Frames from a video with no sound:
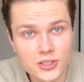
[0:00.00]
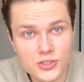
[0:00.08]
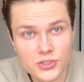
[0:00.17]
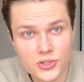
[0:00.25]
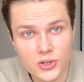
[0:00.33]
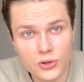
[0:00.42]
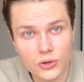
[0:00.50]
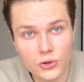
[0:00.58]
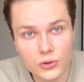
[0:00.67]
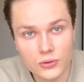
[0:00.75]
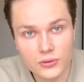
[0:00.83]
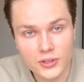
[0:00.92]

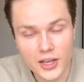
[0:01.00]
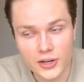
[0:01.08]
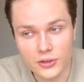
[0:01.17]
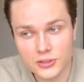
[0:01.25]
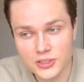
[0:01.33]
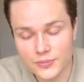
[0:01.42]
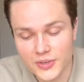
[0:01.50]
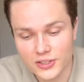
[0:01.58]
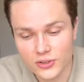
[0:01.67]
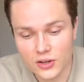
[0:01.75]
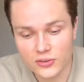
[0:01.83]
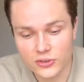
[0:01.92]
So an ultimate
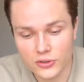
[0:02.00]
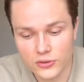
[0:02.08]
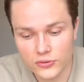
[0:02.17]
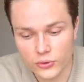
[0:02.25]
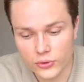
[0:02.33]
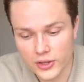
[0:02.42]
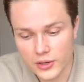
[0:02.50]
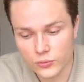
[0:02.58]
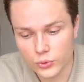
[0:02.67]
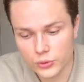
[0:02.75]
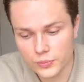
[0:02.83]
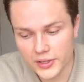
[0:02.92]
offer for them
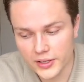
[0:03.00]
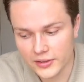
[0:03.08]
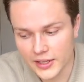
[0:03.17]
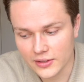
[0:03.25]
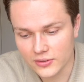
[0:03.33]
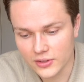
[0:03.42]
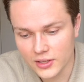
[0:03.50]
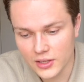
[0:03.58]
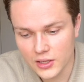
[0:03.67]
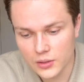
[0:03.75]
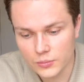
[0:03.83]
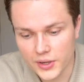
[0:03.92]
would be that
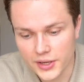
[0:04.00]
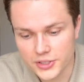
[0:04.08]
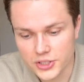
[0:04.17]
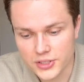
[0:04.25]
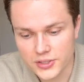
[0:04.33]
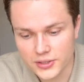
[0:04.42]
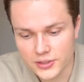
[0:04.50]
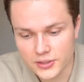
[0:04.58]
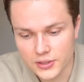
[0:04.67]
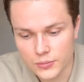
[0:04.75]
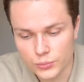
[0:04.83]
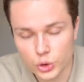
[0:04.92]
by just
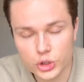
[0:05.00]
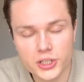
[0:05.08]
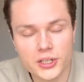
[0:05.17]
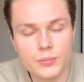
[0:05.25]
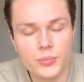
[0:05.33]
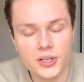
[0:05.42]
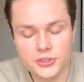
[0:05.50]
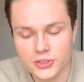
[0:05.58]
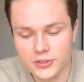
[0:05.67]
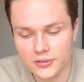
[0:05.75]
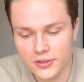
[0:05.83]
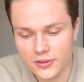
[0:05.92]
pushing a
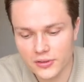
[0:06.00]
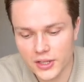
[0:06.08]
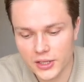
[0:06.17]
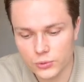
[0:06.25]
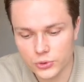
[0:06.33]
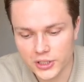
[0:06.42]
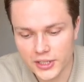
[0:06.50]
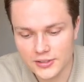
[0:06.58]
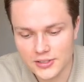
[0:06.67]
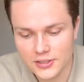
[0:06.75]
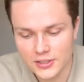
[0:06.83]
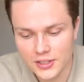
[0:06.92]
button, they would
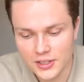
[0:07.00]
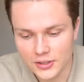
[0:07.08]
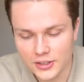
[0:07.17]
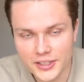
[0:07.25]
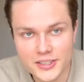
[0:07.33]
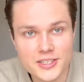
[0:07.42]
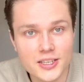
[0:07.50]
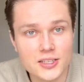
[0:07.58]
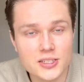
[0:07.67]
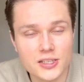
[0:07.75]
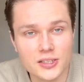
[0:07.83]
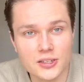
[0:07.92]
get leads
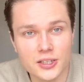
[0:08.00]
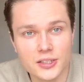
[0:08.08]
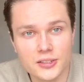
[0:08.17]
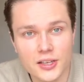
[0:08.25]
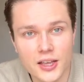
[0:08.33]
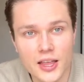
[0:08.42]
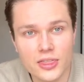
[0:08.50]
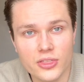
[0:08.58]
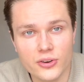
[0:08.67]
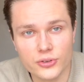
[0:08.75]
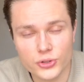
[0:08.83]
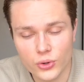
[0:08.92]
instantly at
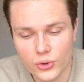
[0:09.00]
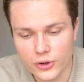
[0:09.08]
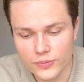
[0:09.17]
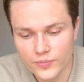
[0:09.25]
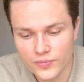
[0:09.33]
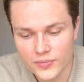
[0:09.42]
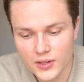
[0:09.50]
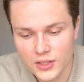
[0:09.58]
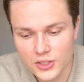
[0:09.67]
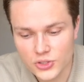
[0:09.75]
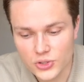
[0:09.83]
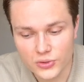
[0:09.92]
their door.
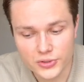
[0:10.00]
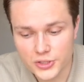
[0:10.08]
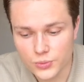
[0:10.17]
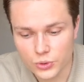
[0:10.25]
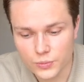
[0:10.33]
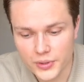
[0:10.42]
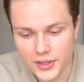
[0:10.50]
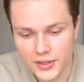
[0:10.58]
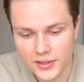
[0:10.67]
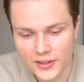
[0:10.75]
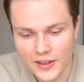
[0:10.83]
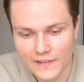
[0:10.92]
So this would
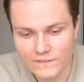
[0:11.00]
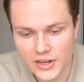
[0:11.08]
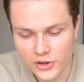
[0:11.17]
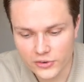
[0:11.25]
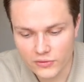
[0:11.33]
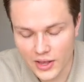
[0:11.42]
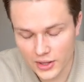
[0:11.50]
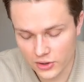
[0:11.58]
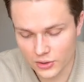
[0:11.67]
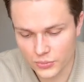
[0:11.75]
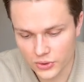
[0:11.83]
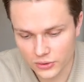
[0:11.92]
be a very
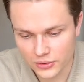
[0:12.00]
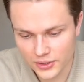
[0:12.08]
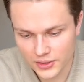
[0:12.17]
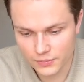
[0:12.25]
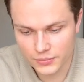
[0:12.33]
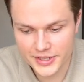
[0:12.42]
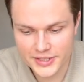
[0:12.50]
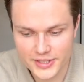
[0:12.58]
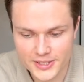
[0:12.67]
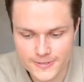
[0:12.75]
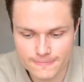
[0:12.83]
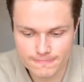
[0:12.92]
valuable
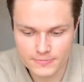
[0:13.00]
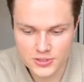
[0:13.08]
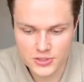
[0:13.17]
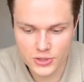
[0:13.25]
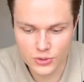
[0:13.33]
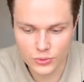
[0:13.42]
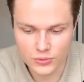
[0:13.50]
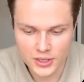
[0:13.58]
business. So